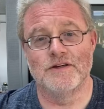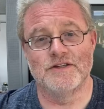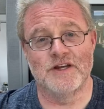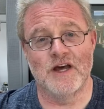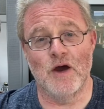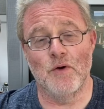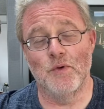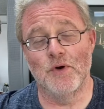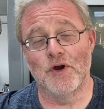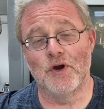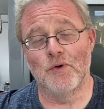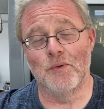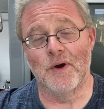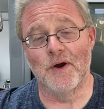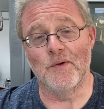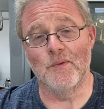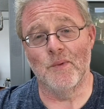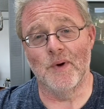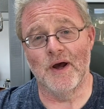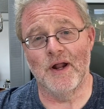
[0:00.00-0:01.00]
So that worked
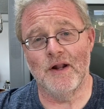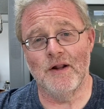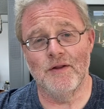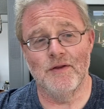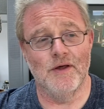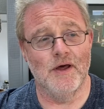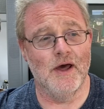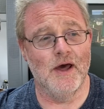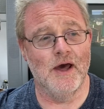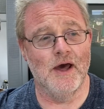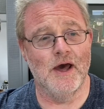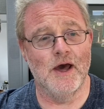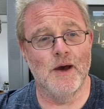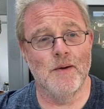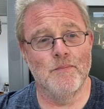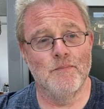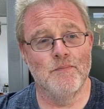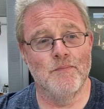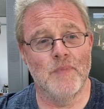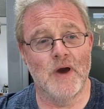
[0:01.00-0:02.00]
quite well.
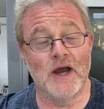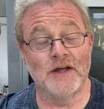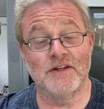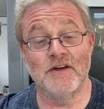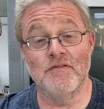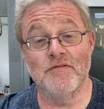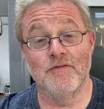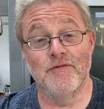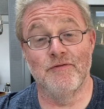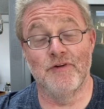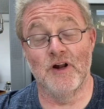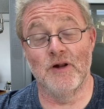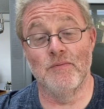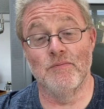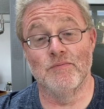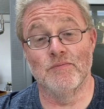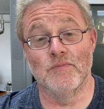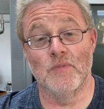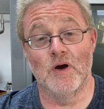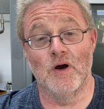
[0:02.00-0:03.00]
Um, I didn't
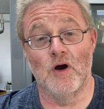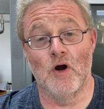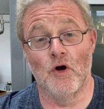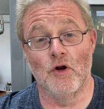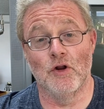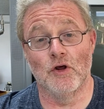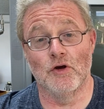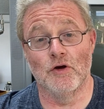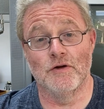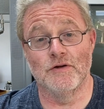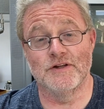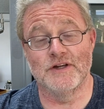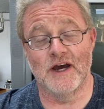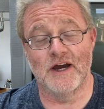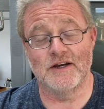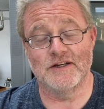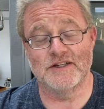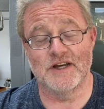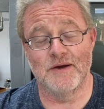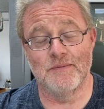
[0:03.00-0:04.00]
film all the
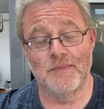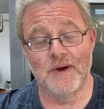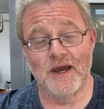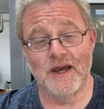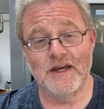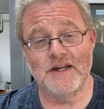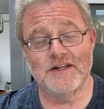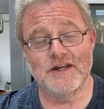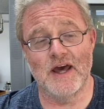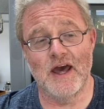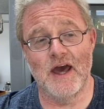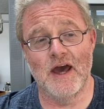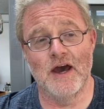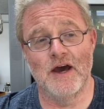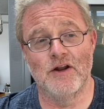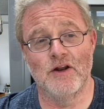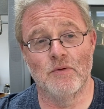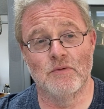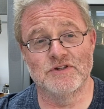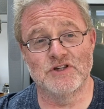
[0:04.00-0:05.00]
contacts I made.
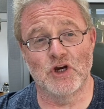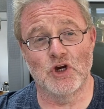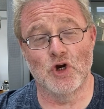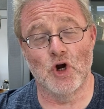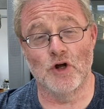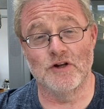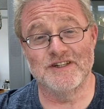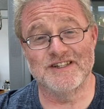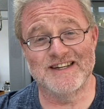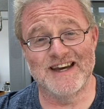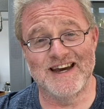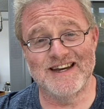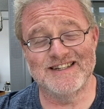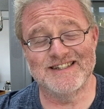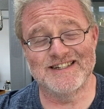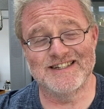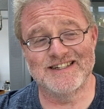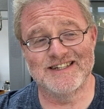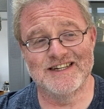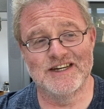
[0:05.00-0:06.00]
Uh, there was a
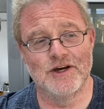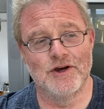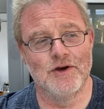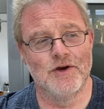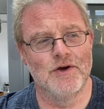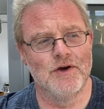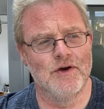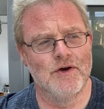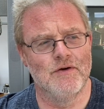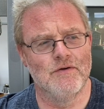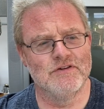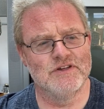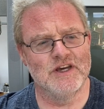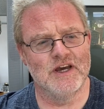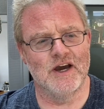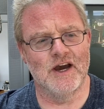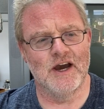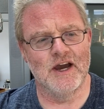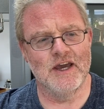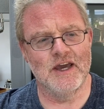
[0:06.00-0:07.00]
contest, it was
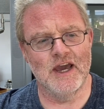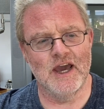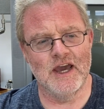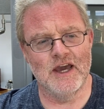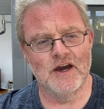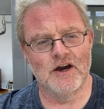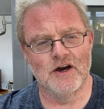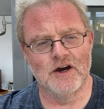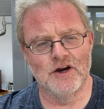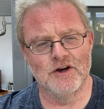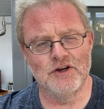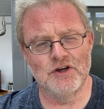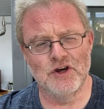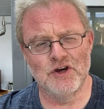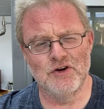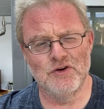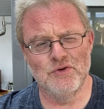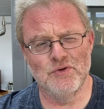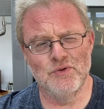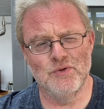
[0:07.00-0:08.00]
the I A R
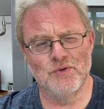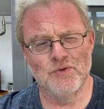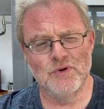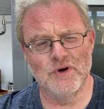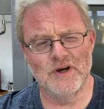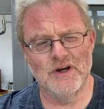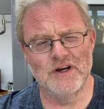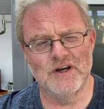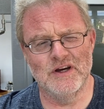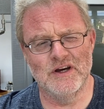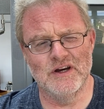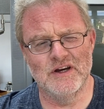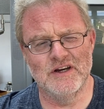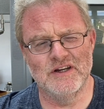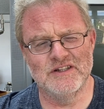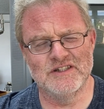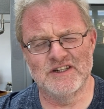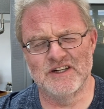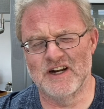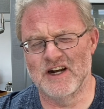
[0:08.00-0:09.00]
U
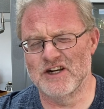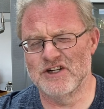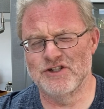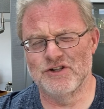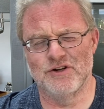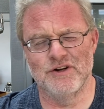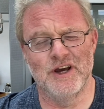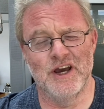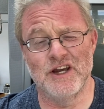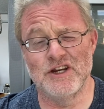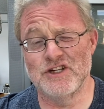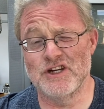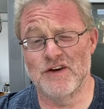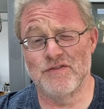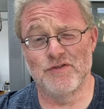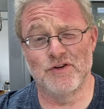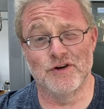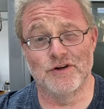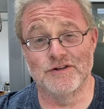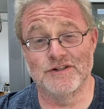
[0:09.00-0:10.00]
International H
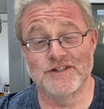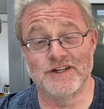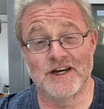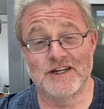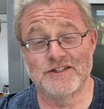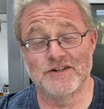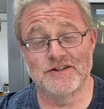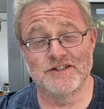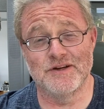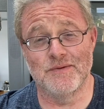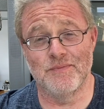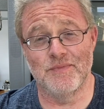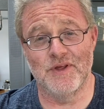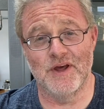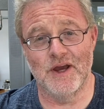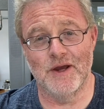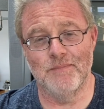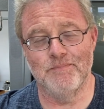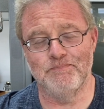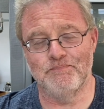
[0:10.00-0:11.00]
F Contest or
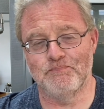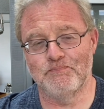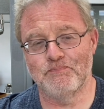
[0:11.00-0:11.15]
something.